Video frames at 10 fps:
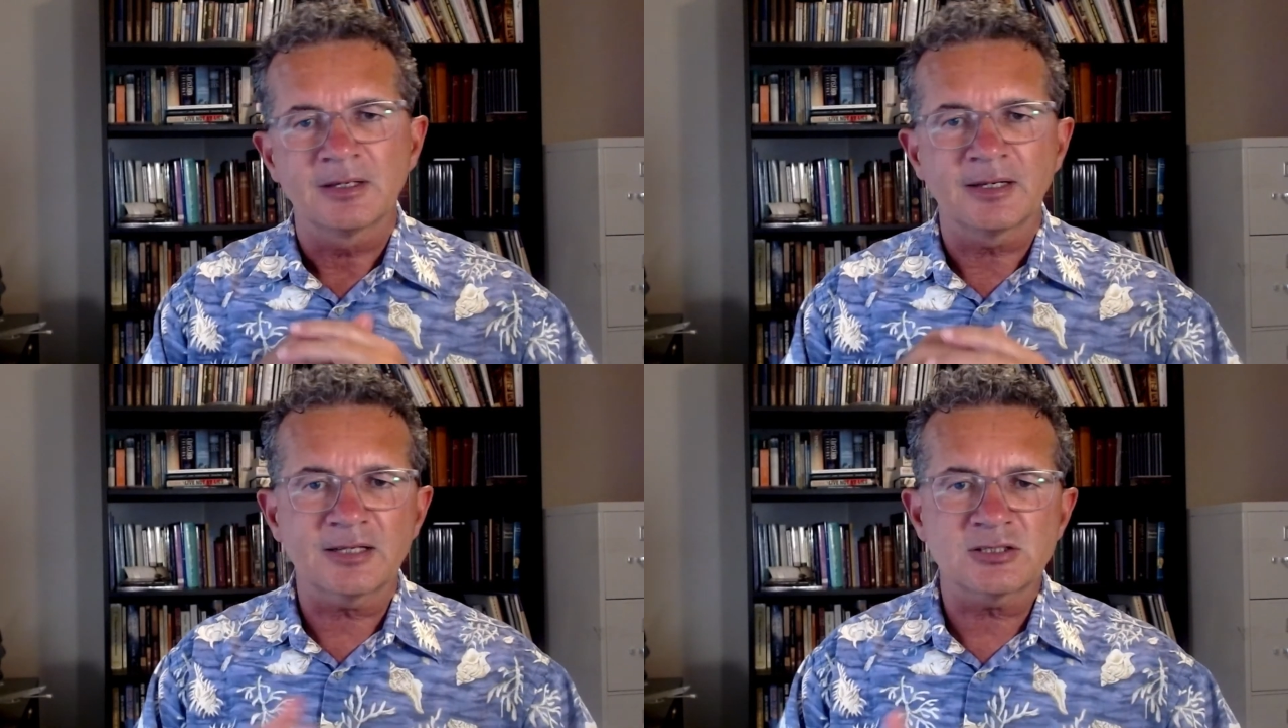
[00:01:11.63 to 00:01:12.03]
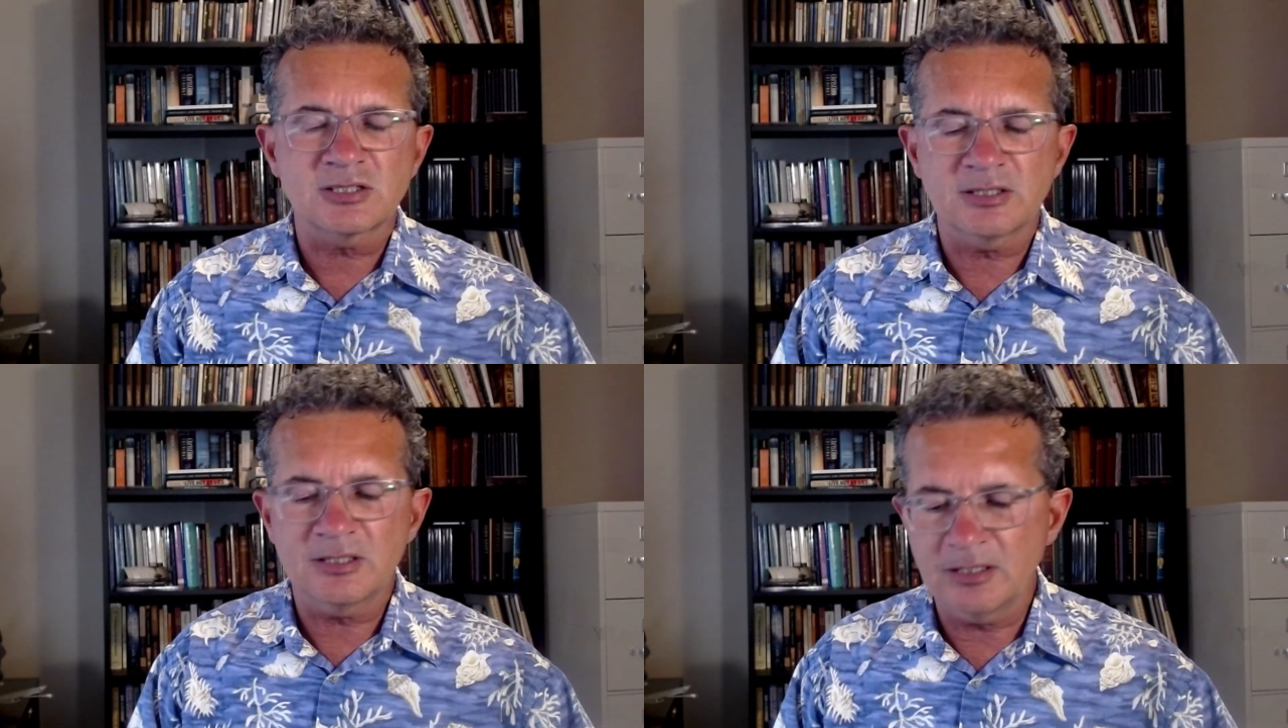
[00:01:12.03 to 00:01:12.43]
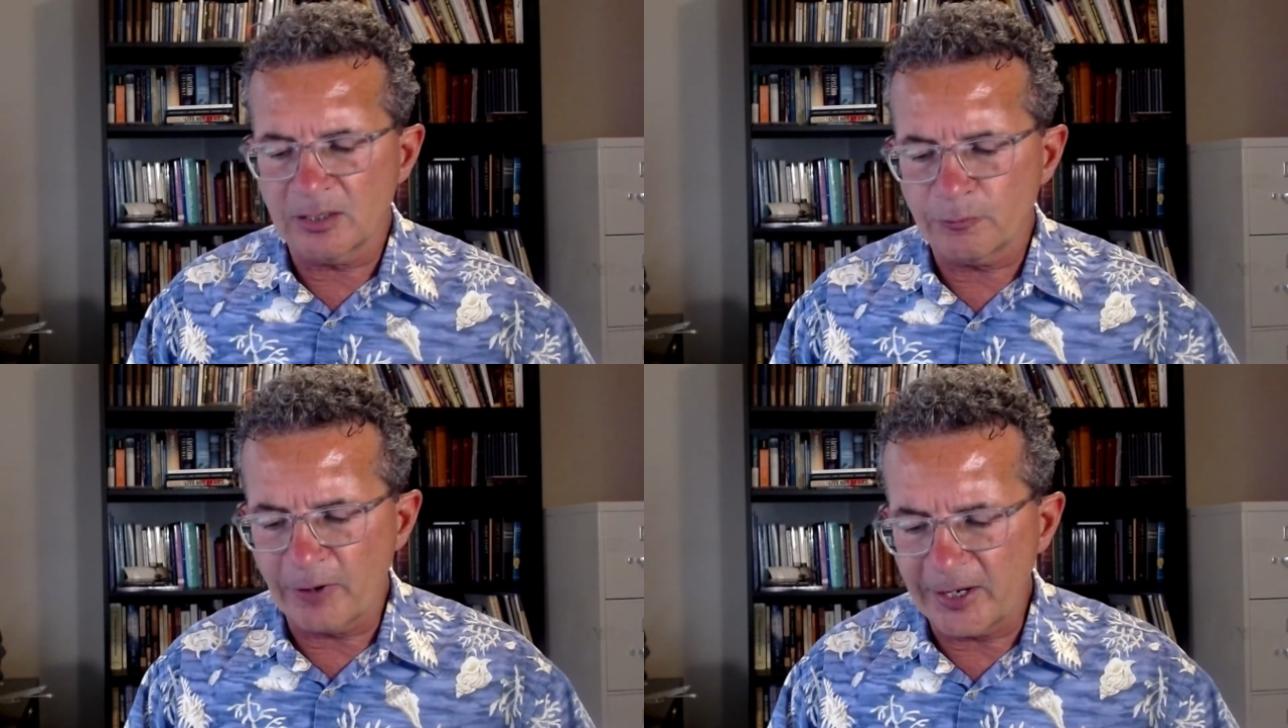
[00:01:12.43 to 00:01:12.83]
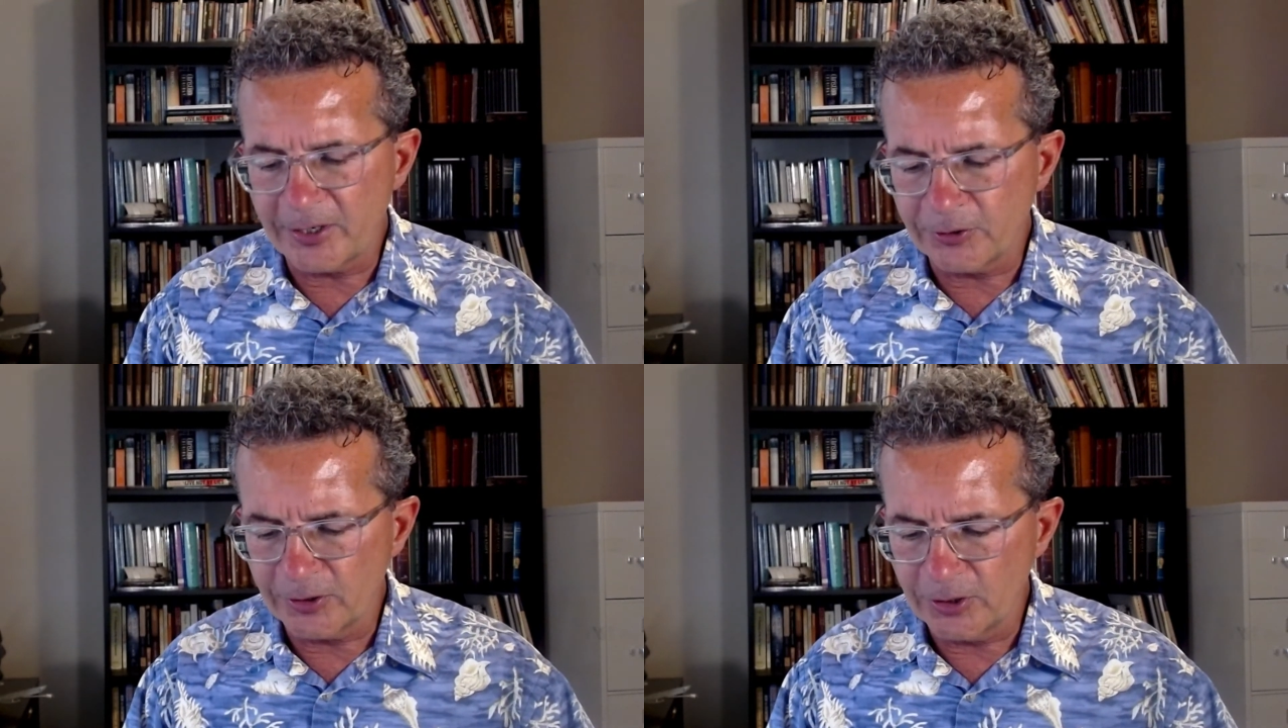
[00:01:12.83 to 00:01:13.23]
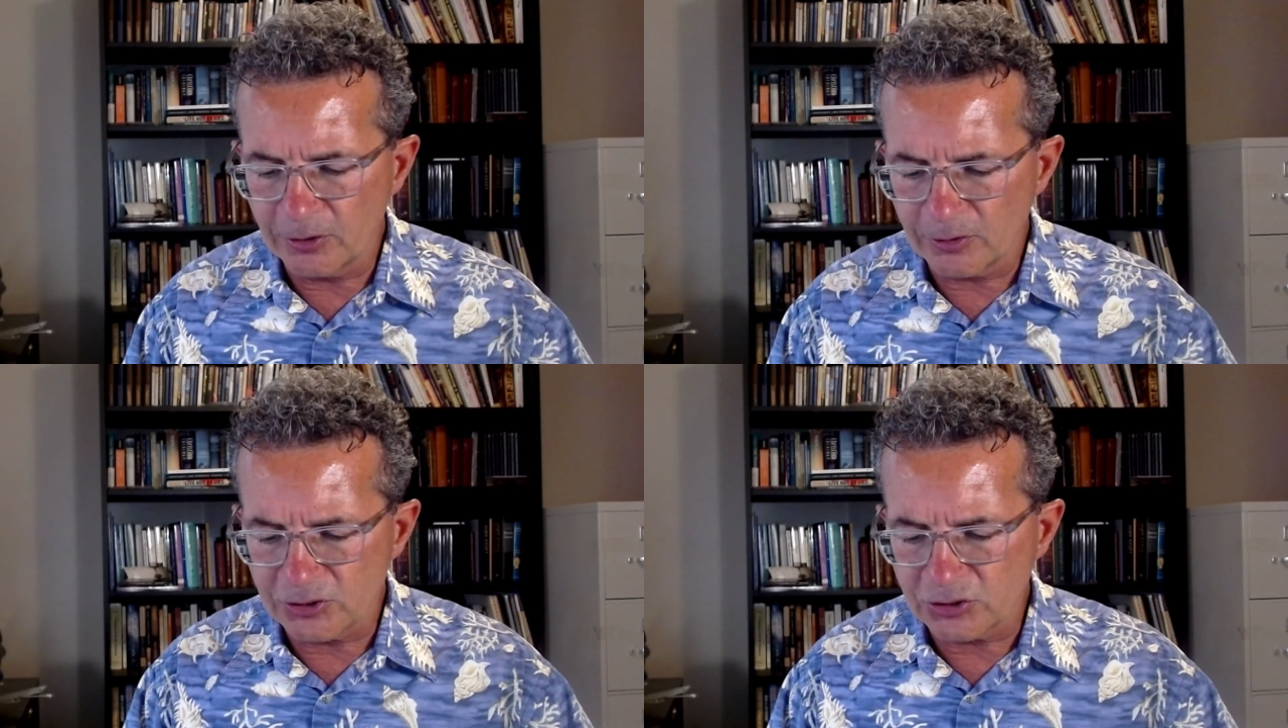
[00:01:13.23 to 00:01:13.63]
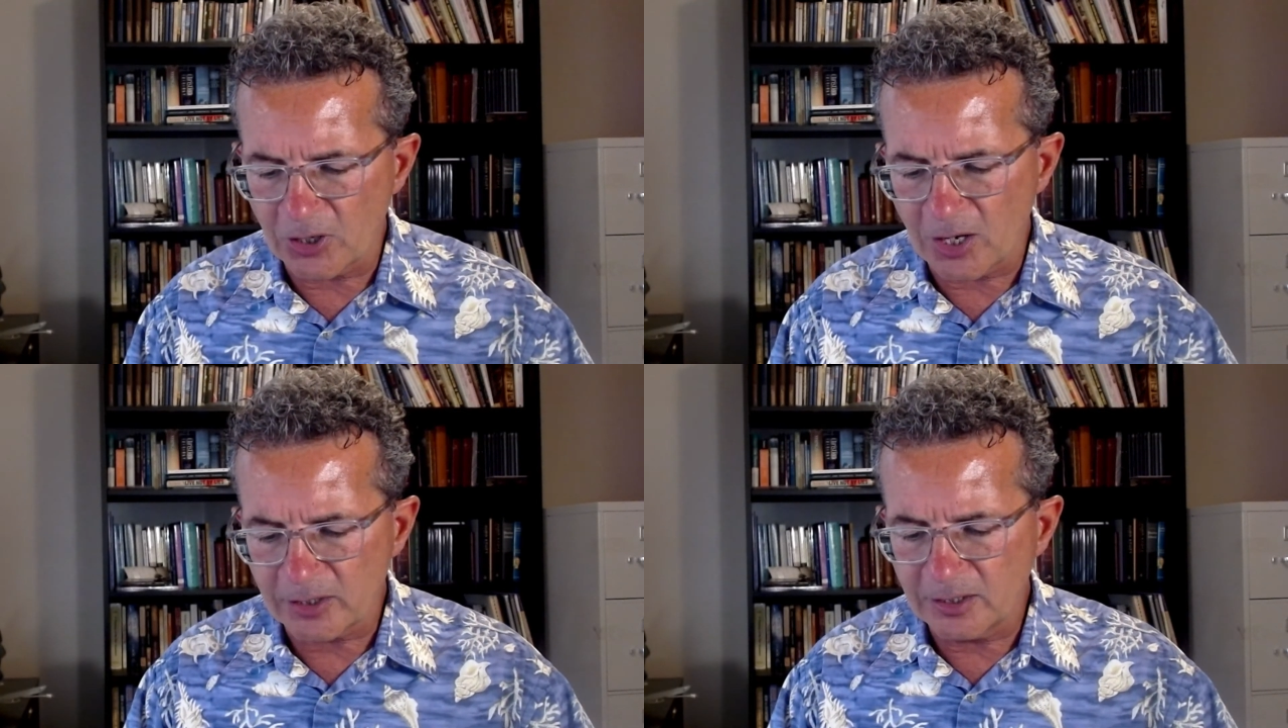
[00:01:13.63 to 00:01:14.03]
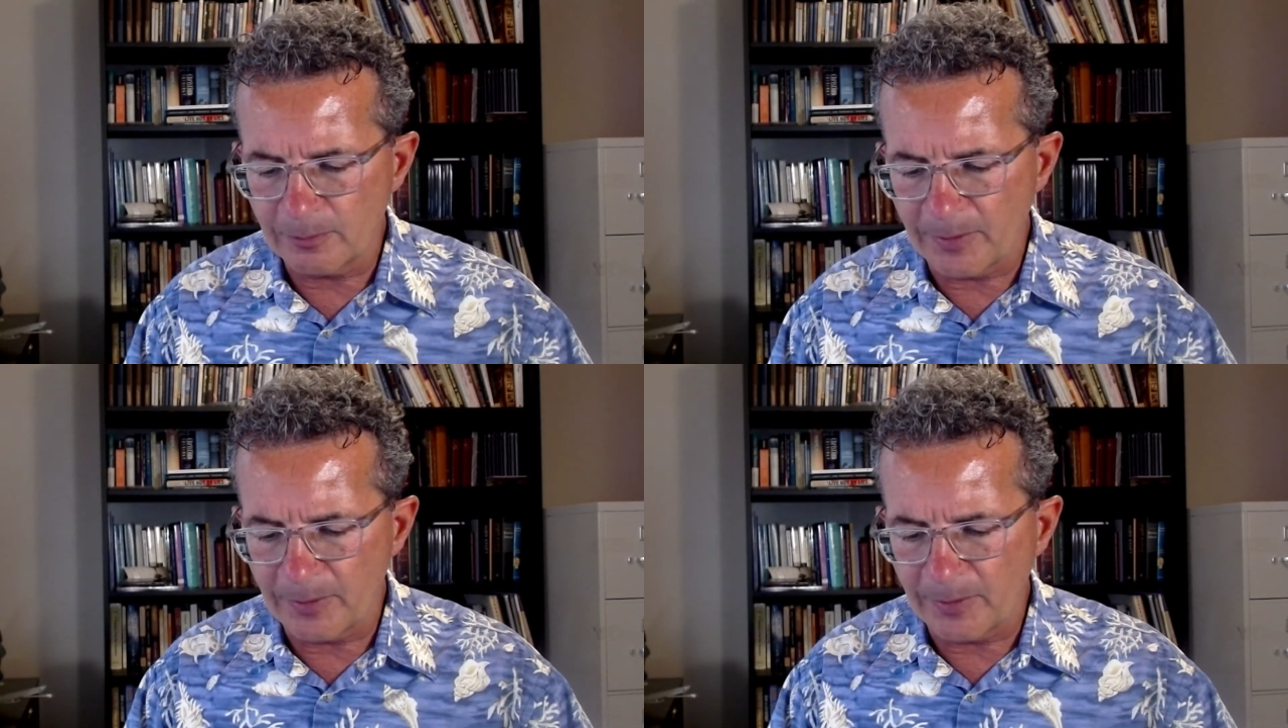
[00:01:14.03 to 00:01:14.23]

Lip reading: And that's the writer here is talking